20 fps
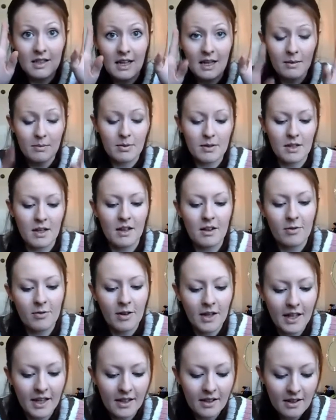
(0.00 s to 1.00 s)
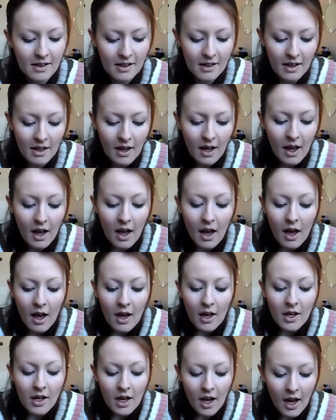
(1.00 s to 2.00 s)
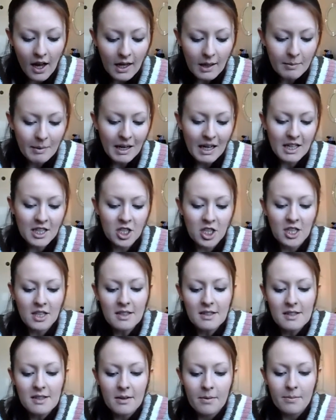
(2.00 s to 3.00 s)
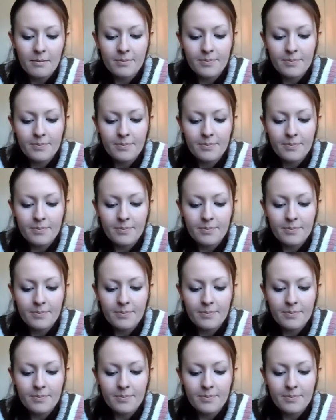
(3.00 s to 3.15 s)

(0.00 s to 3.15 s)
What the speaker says: keeps a lovely curl in my lashes.